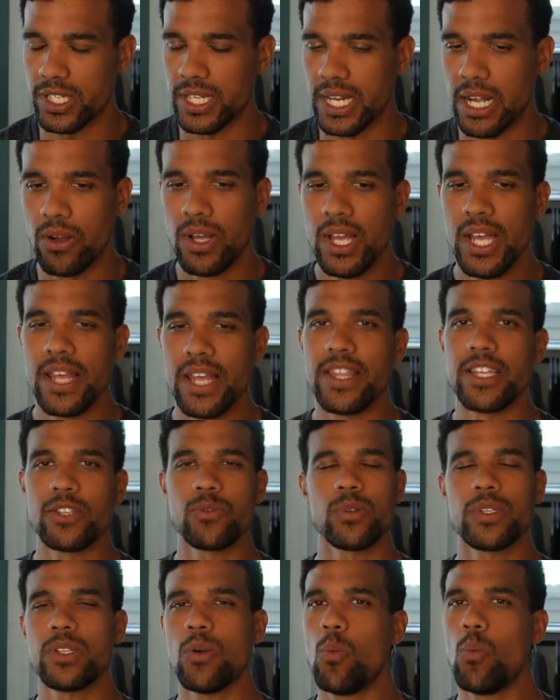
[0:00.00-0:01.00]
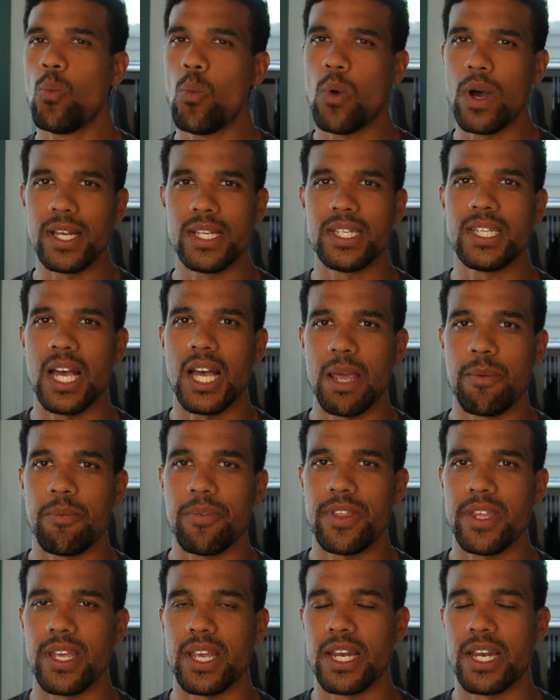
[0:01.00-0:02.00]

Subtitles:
Now, this was a one-time thing.